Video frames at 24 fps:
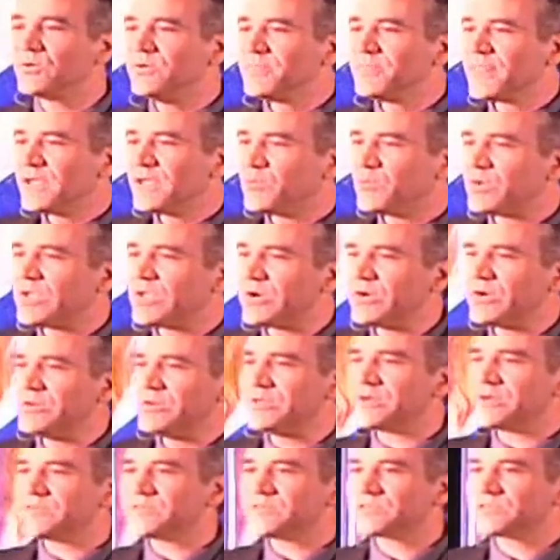So we
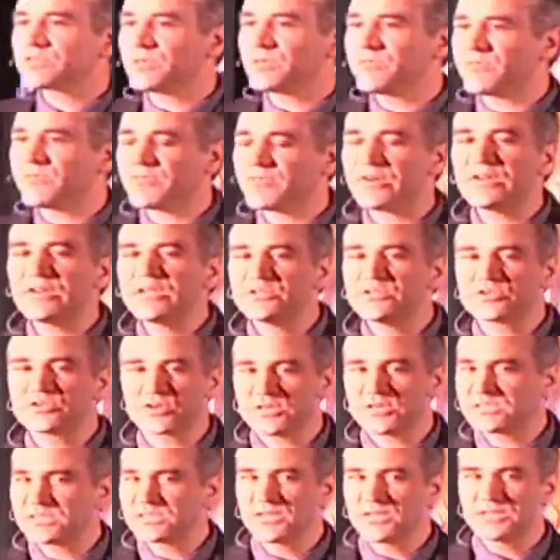heard some
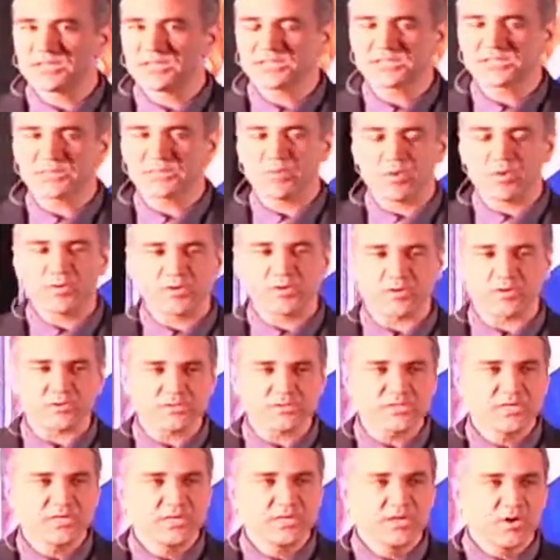very interesting
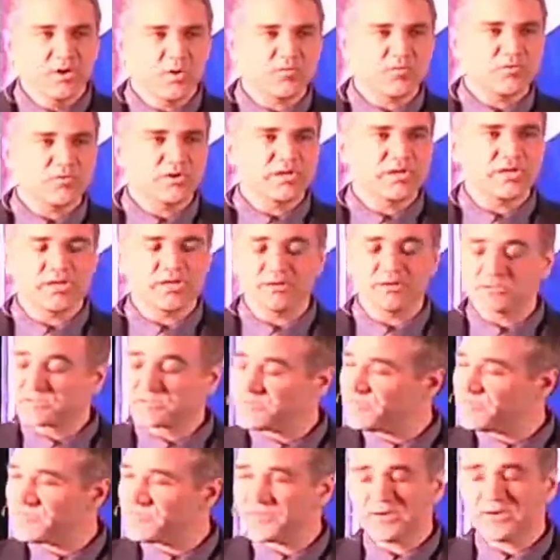testimonials over the
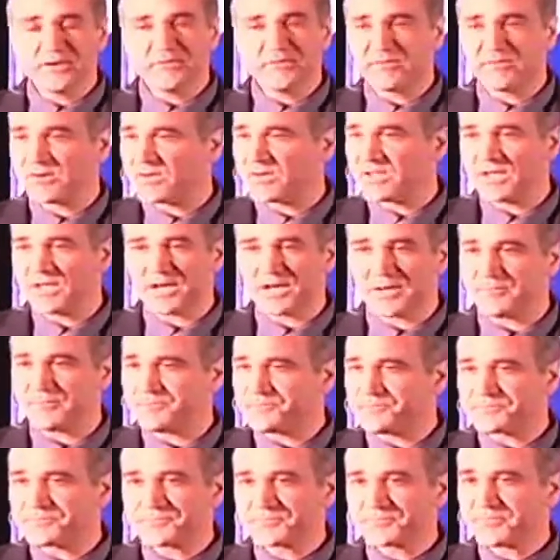years, very
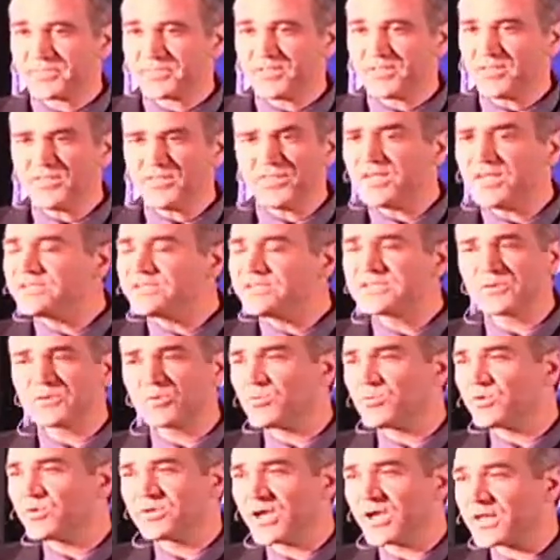
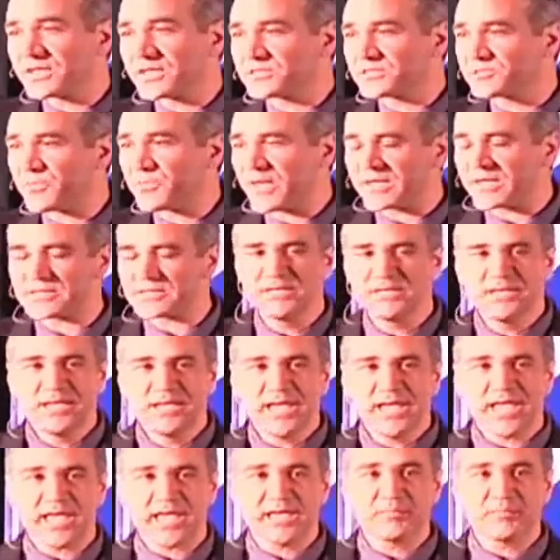things that we would not
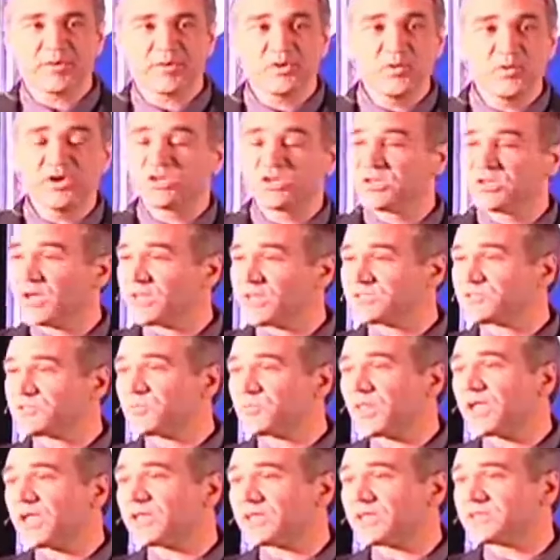expect, but we could
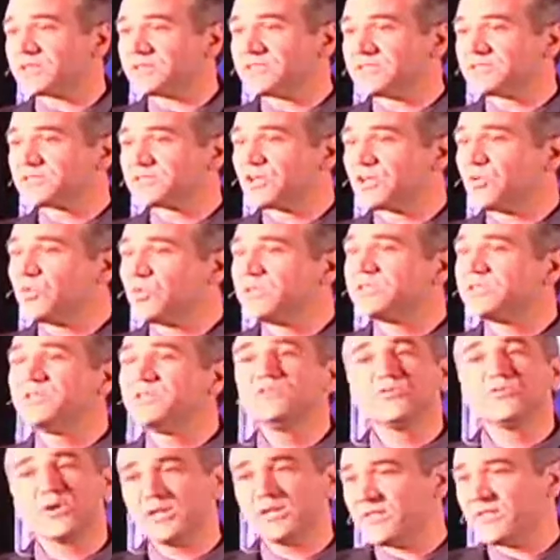not explain it. So
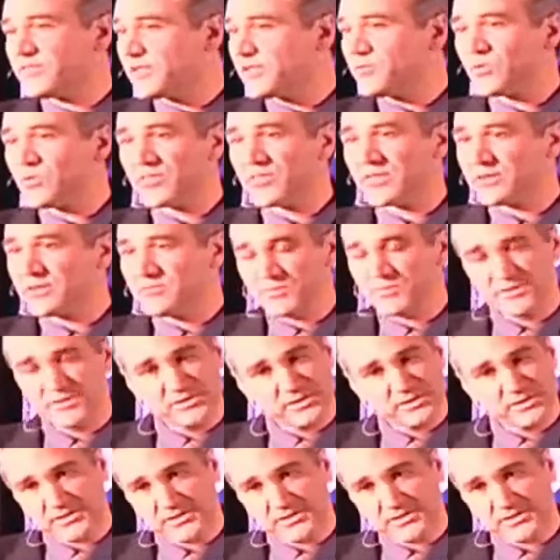we didn't do anything with it.